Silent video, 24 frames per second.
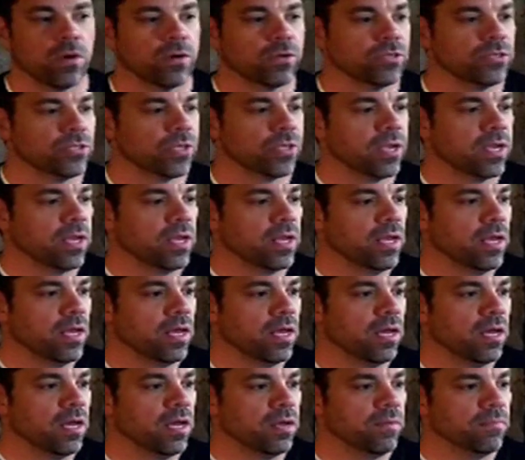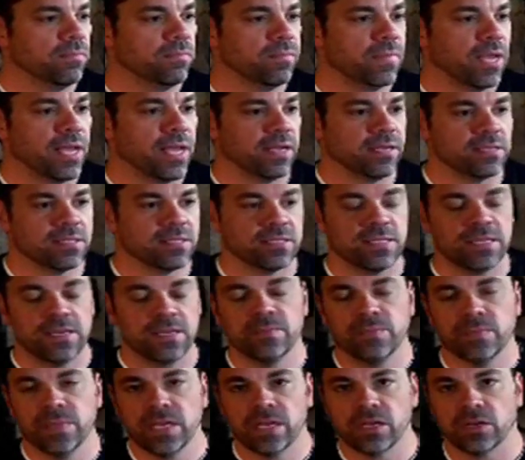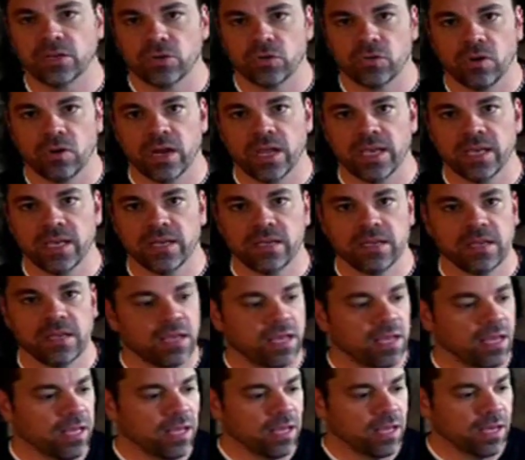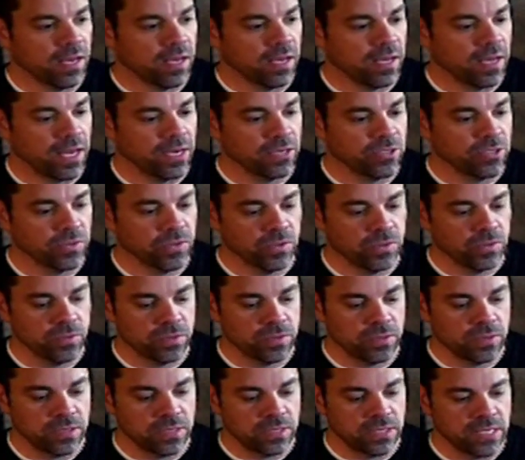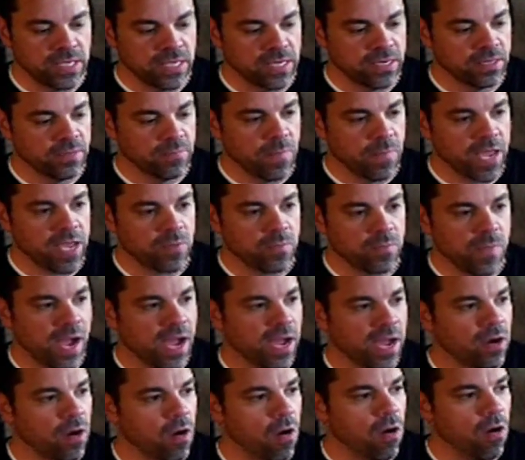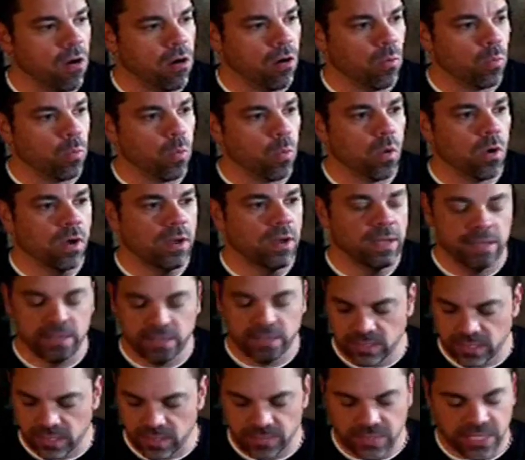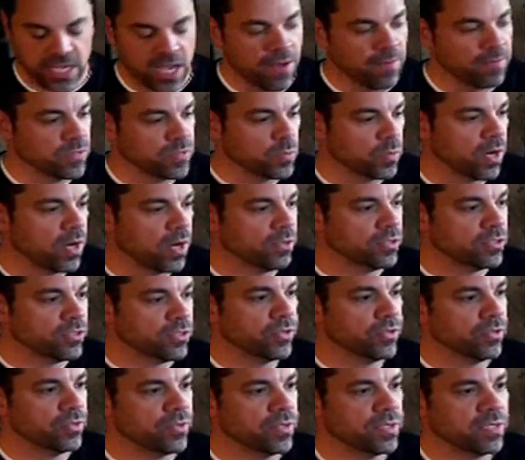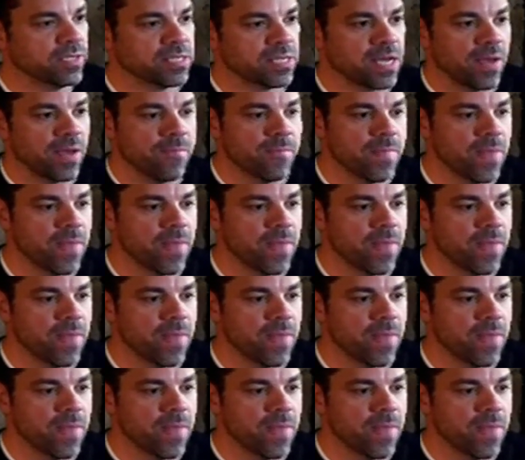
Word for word: orange and a stem being green. I do tend to make mine all one. Sometimes what I'll do is I